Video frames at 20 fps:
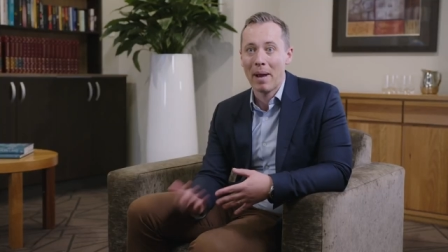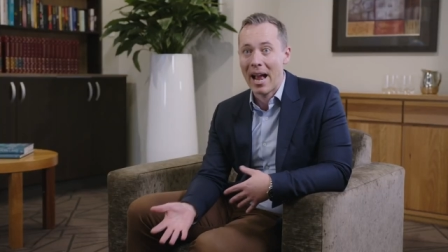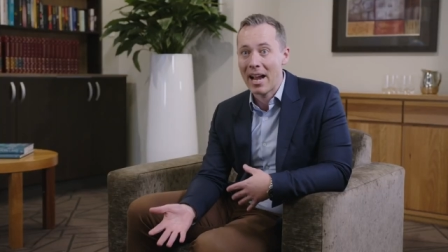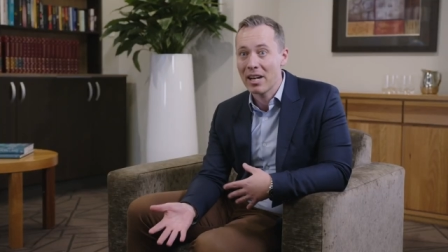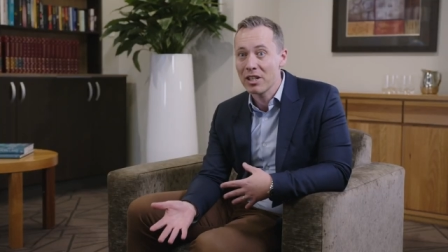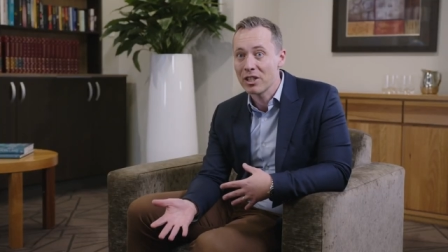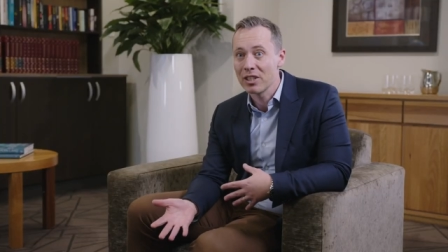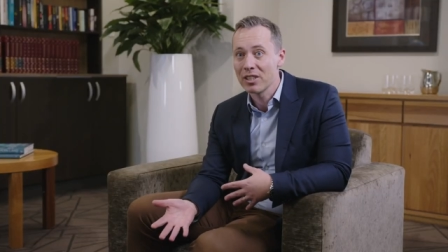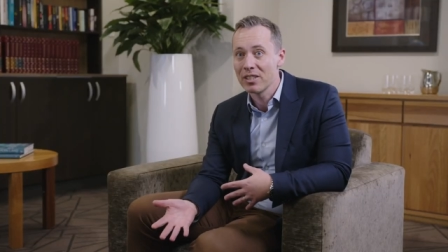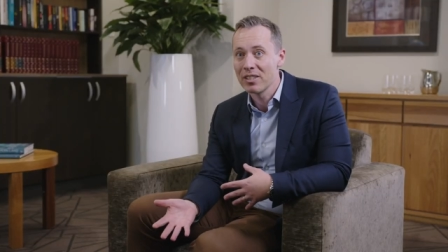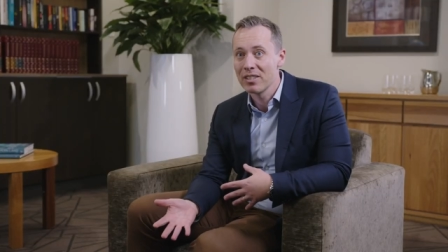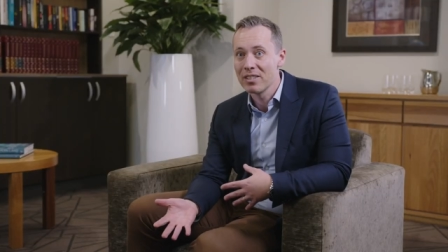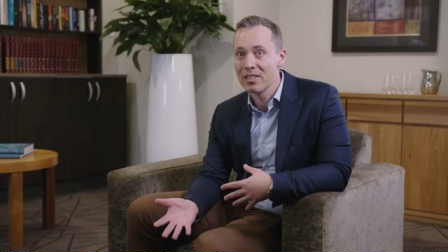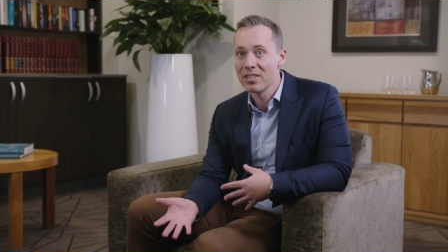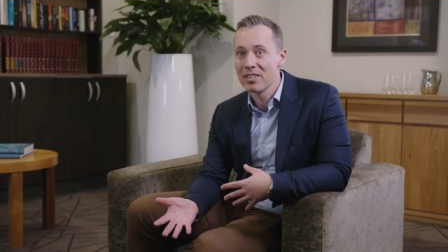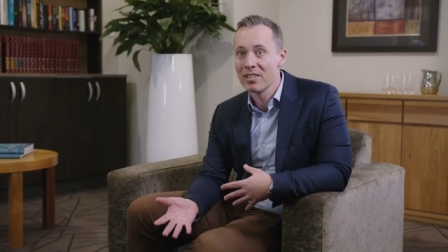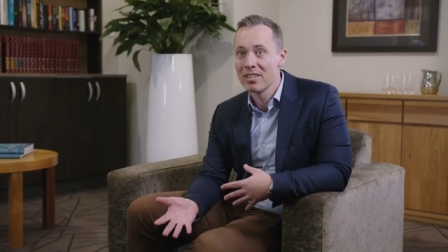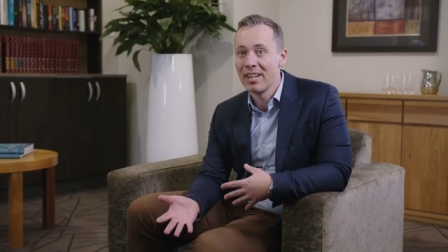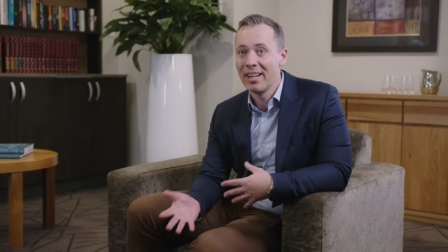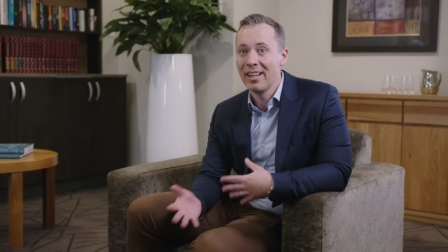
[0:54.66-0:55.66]

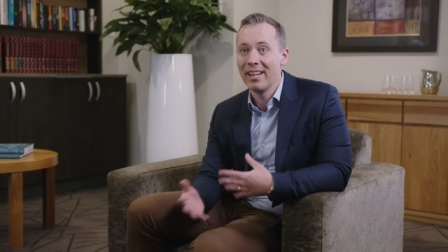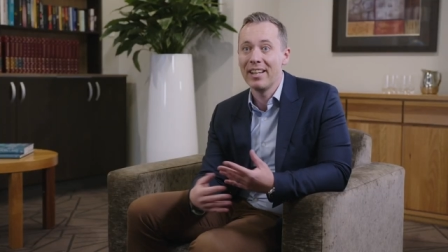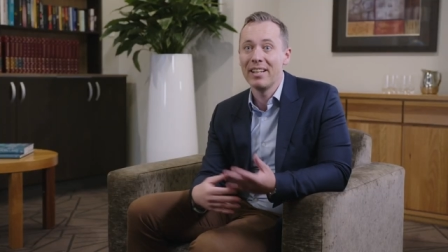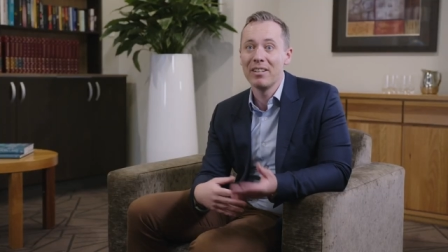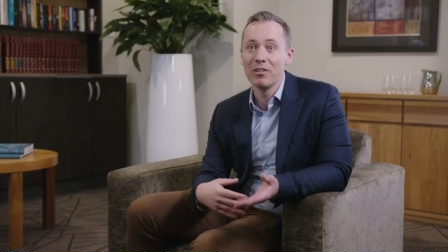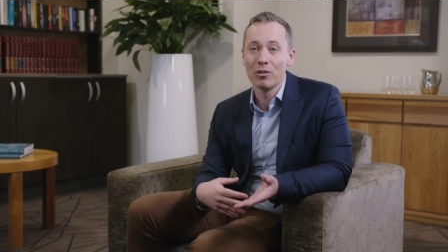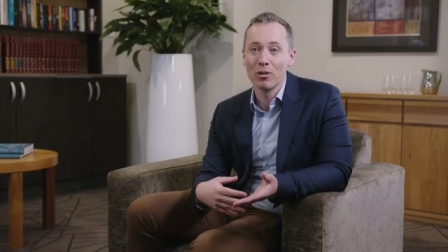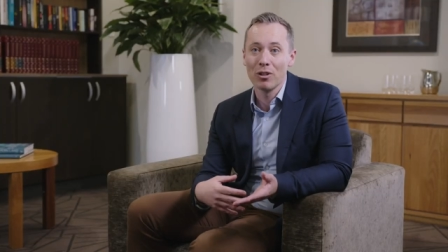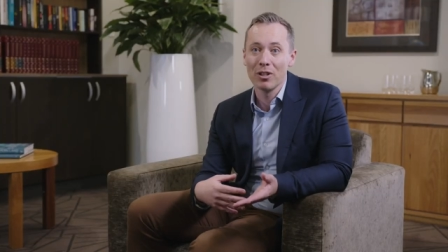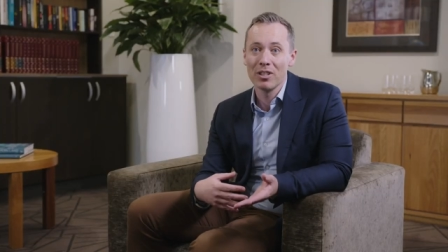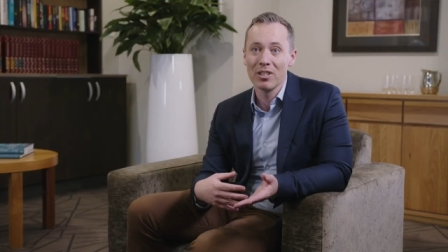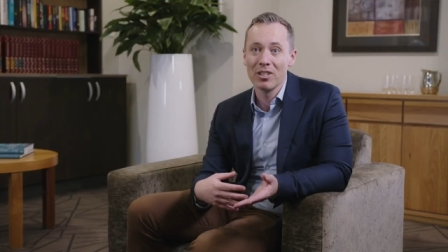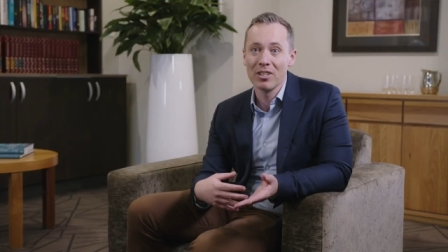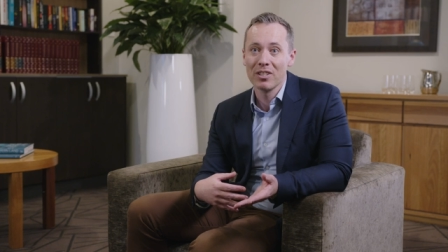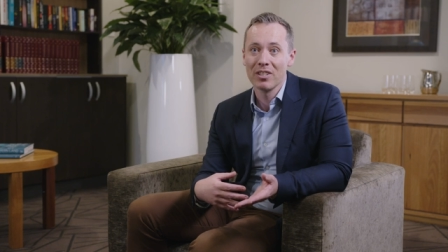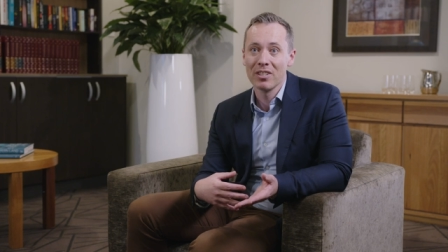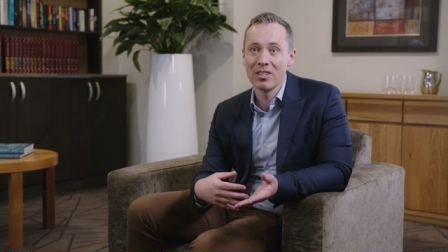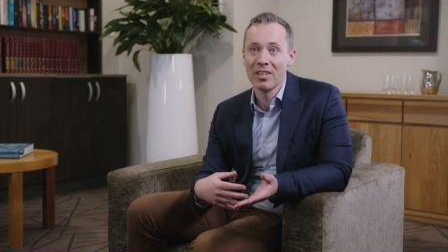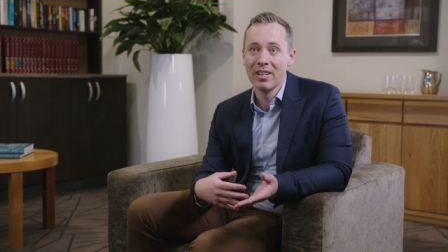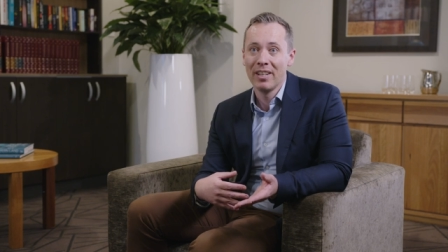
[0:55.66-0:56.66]
passions,
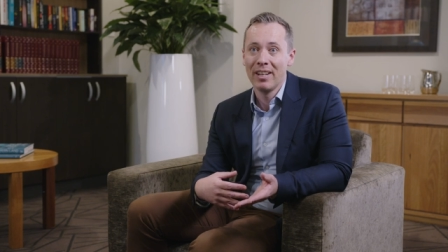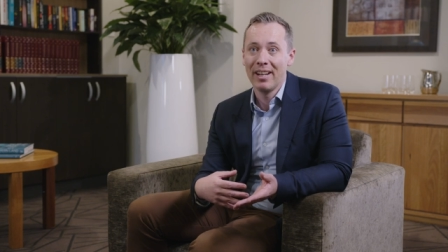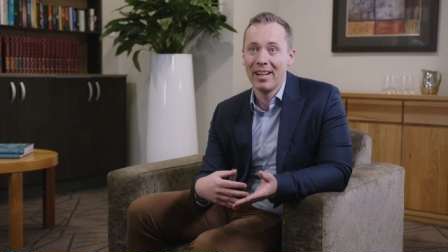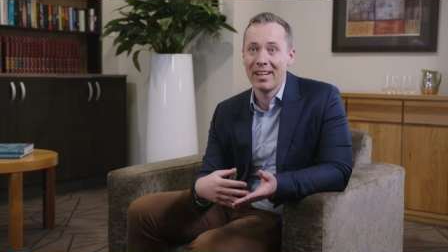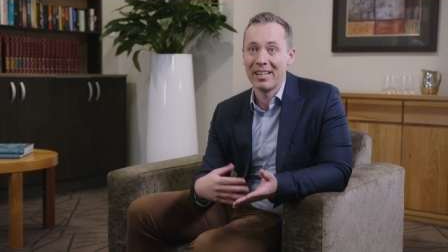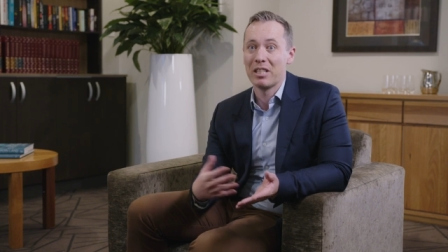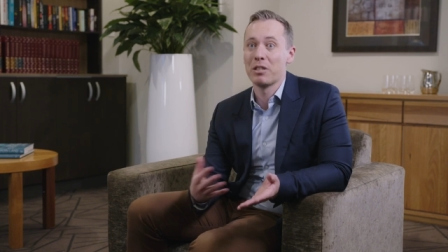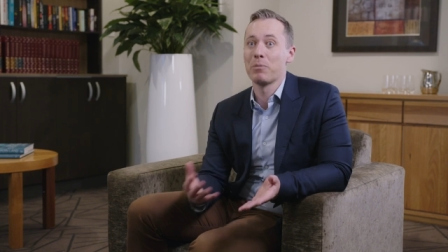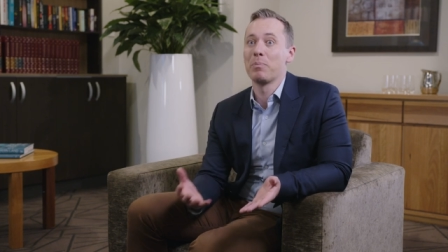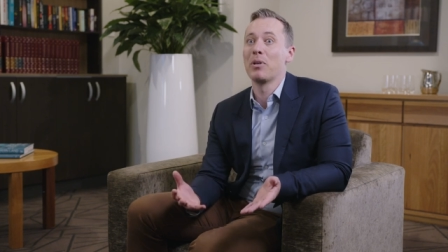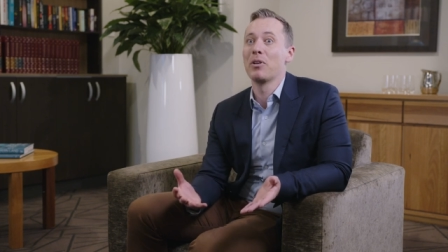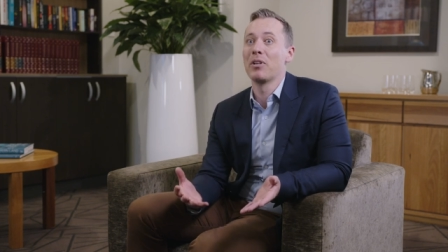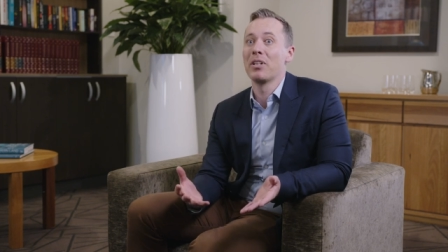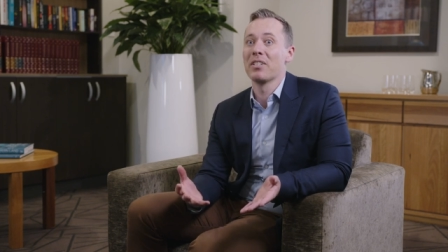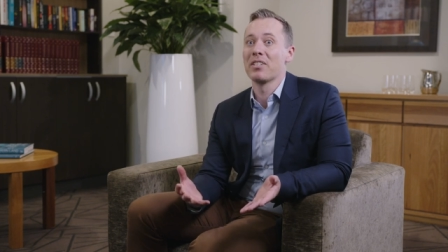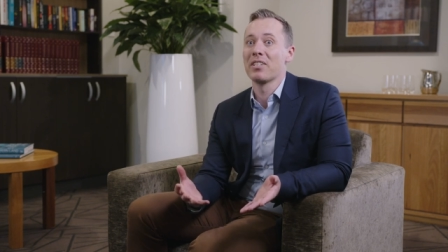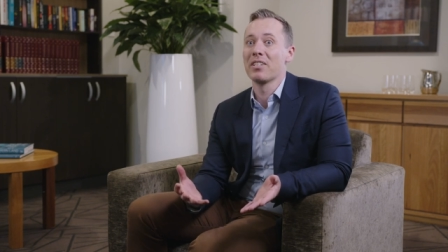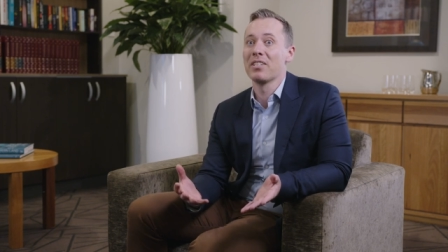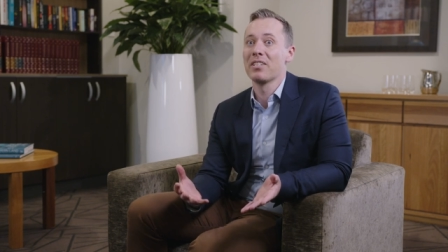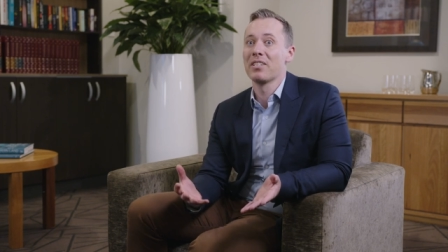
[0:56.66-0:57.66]
interests and
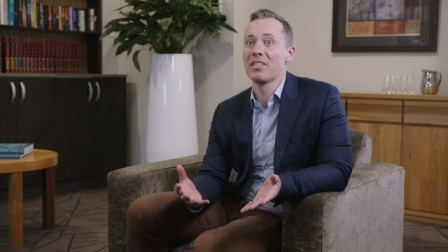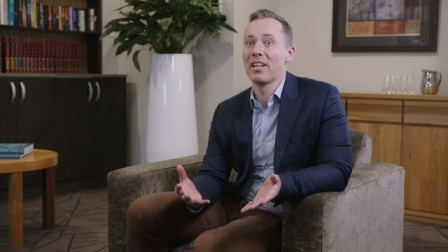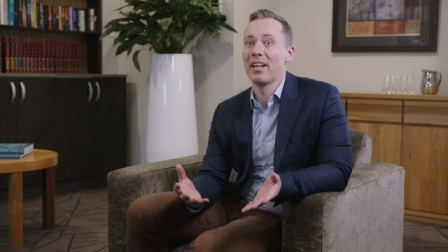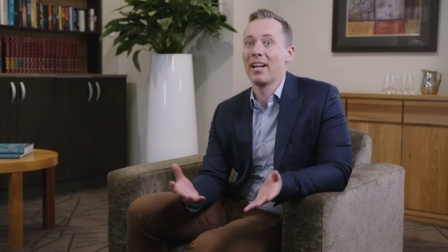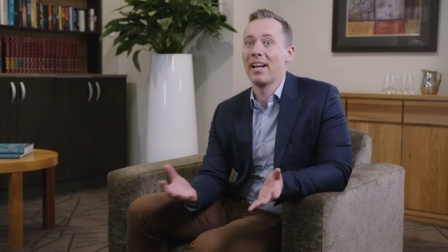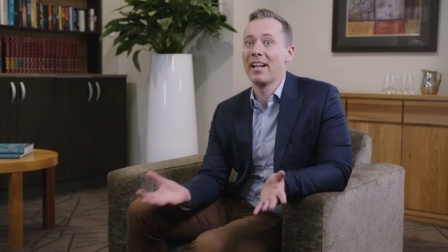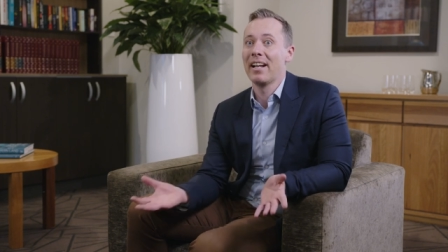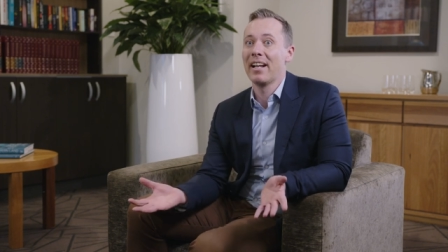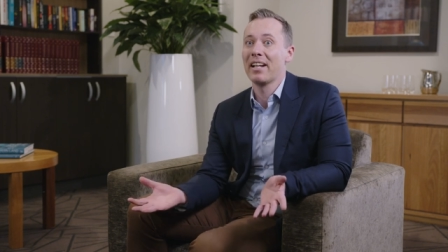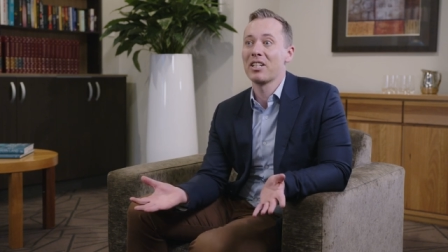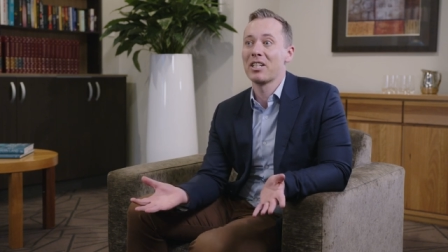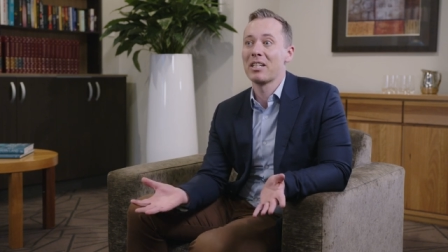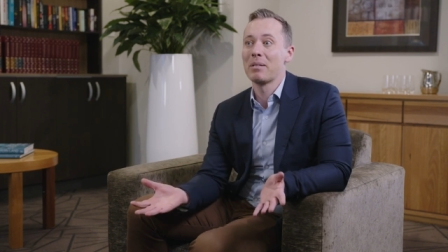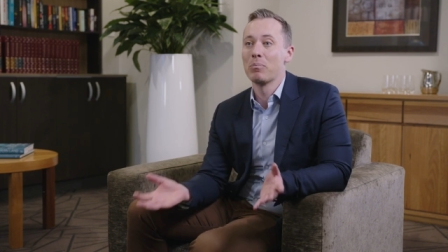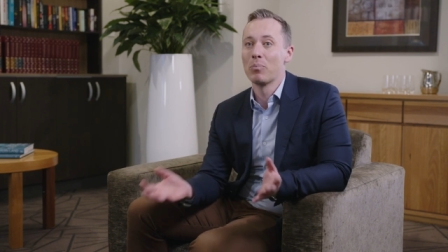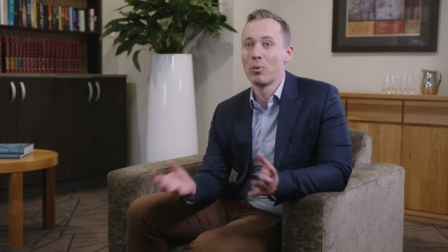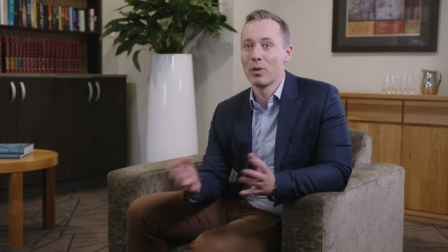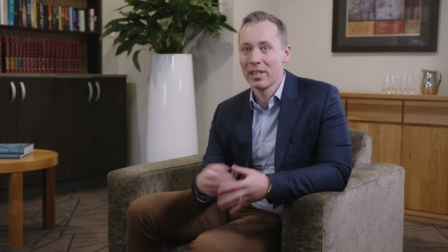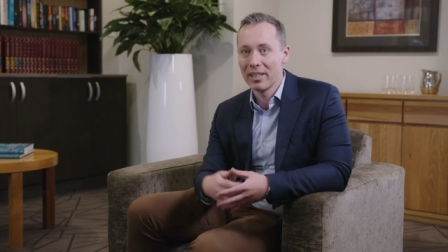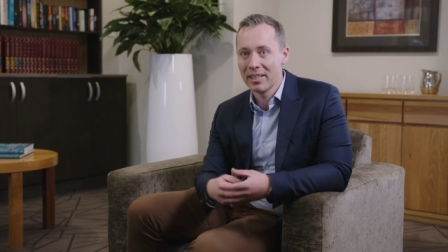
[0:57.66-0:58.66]
experiences and
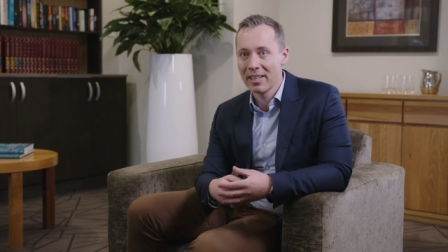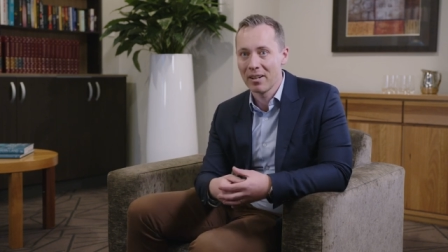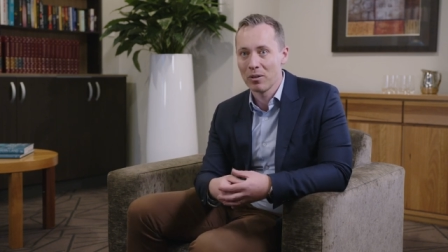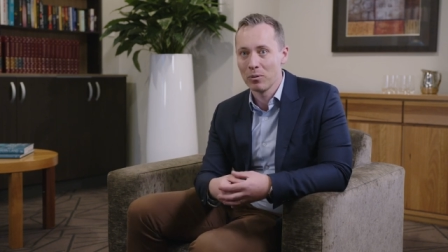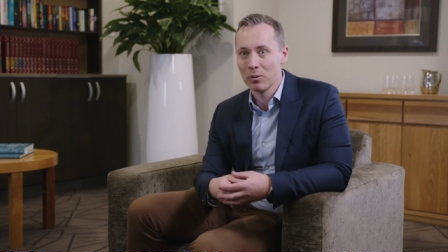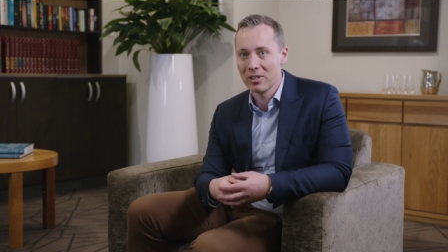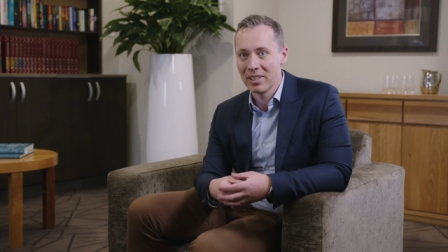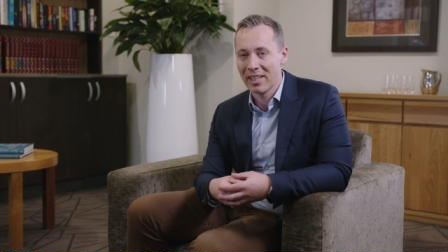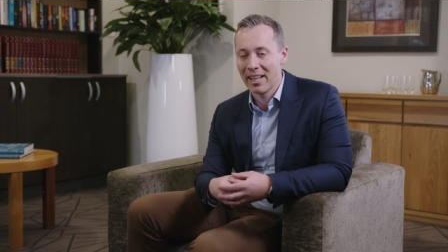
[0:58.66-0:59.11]
actually bringing that all